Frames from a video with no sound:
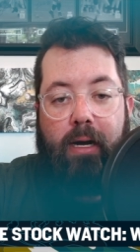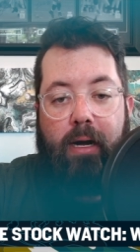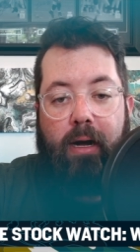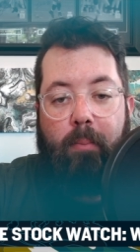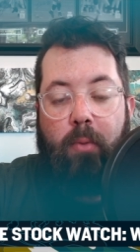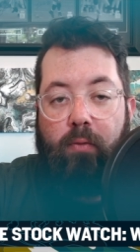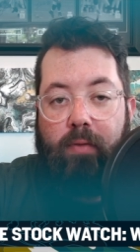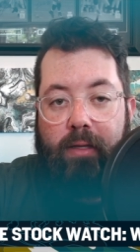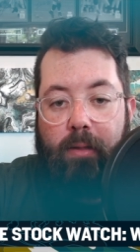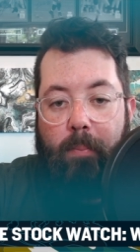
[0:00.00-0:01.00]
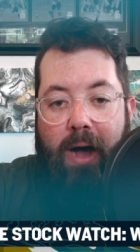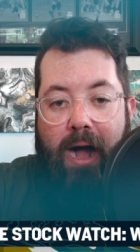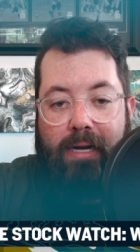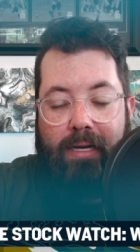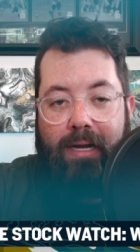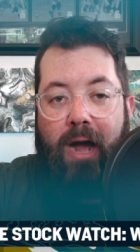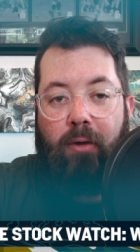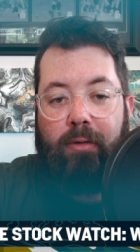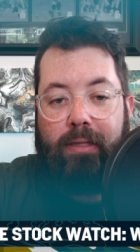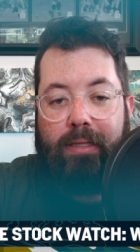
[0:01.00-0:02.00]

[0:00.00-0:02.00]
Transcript: uh, moving the pocket, not really